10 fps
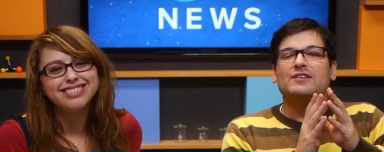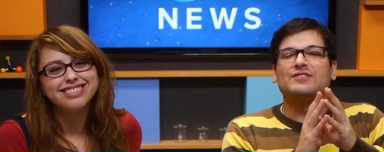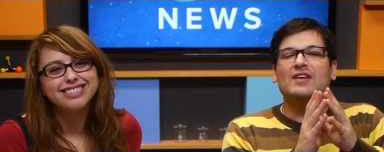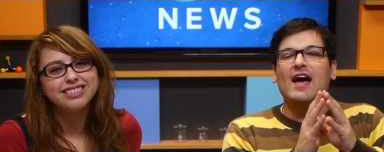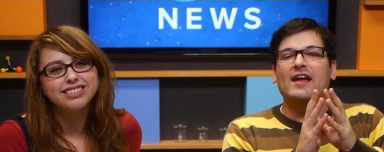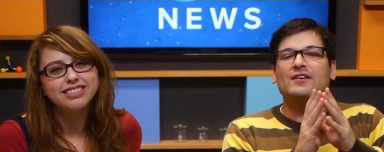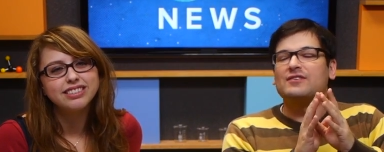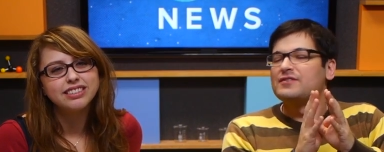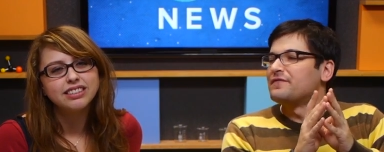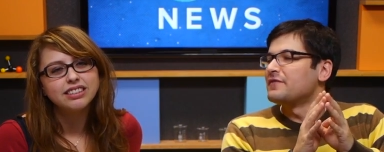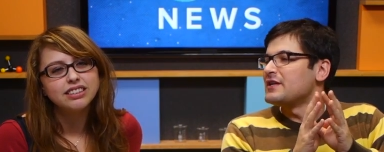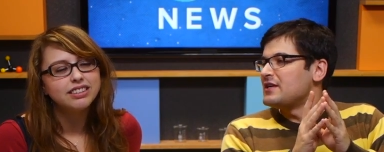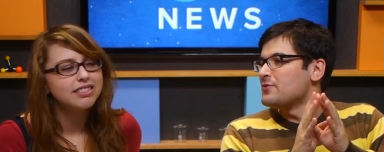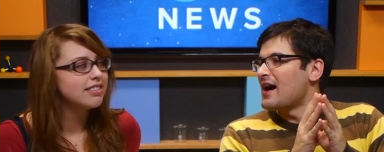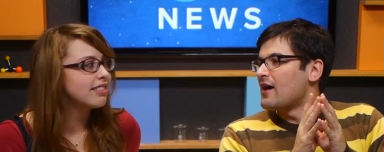Speaker 1: designed to freak
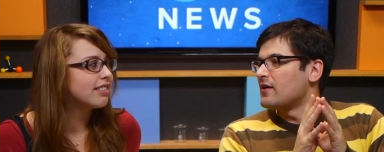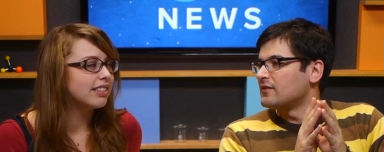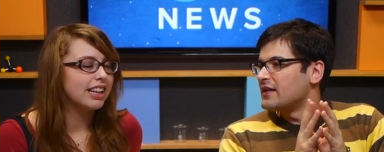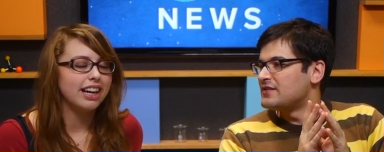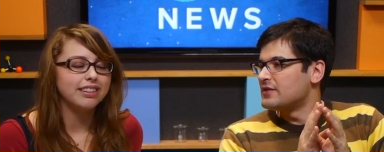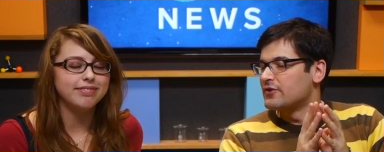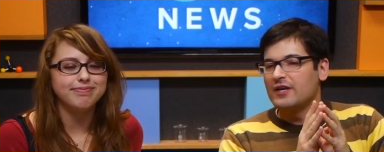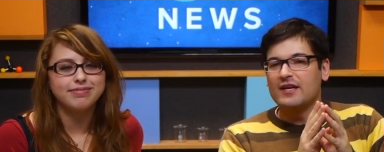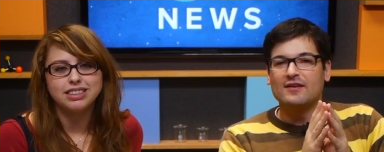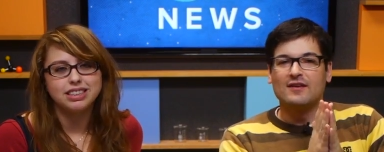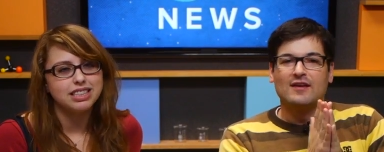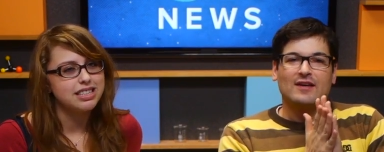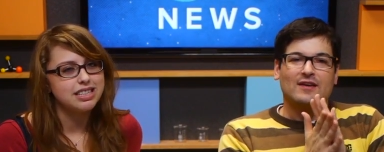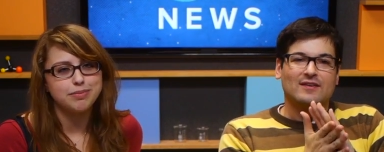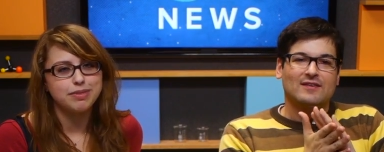you out, Laci yeah. Green.
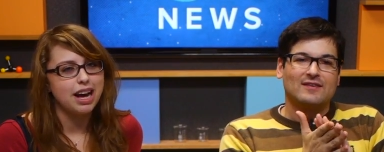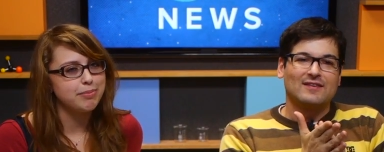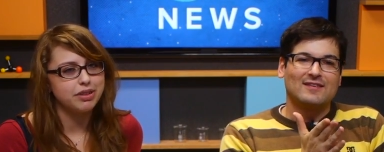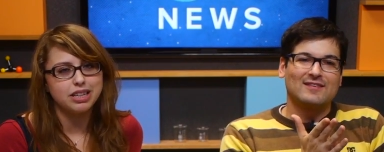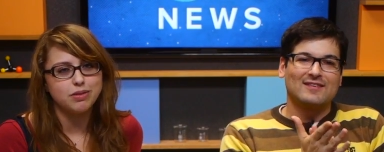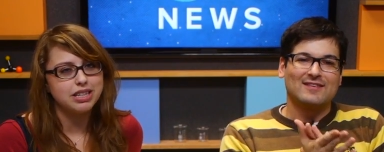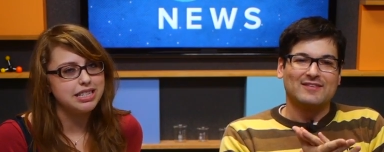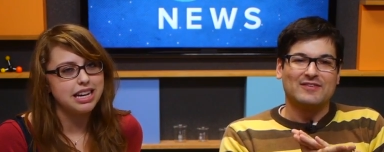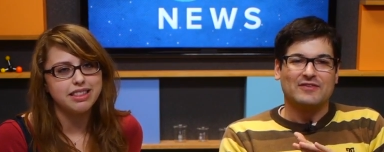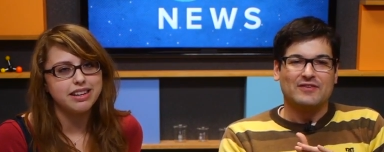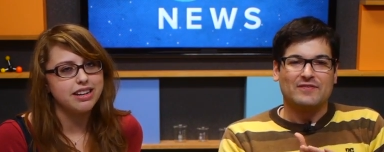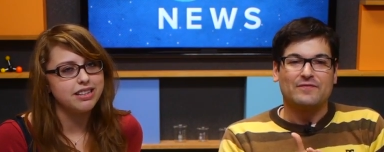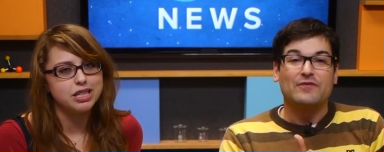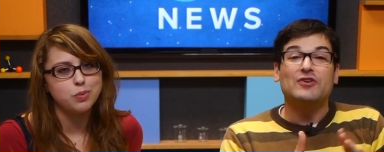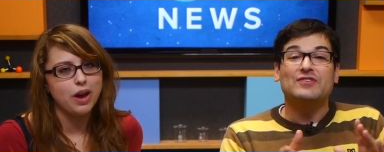
Speaker 2: There's some not pretty ones out there
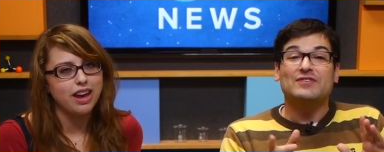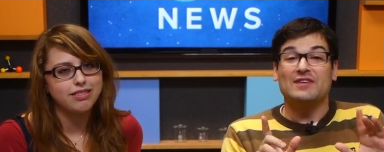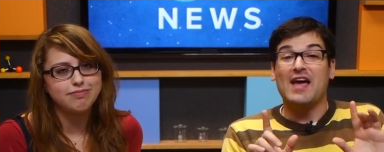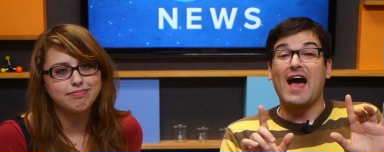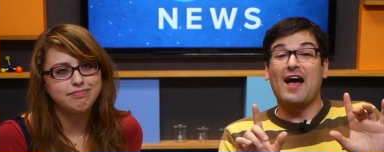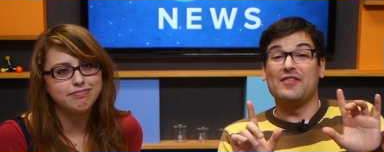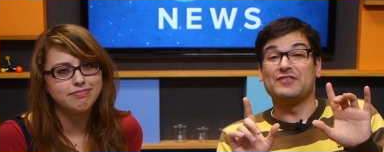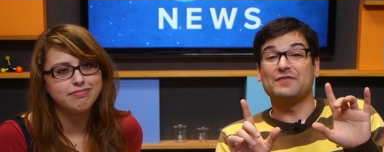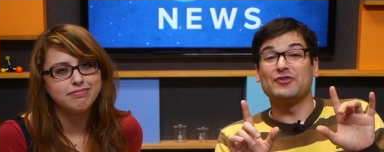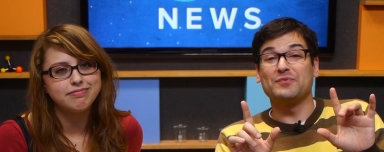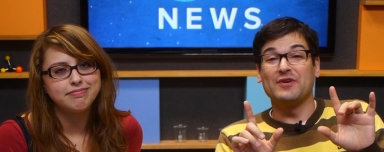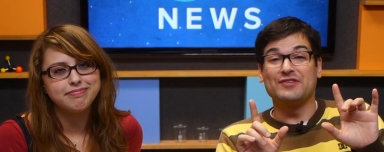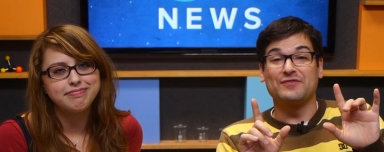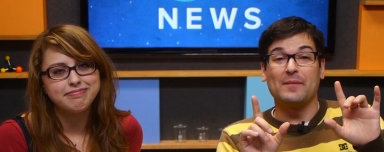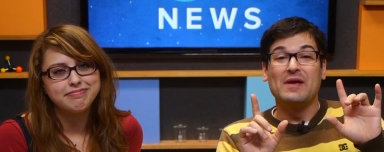
Speaker 1: First, week. yeah, and this first one
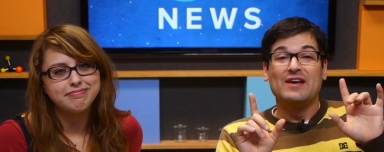is from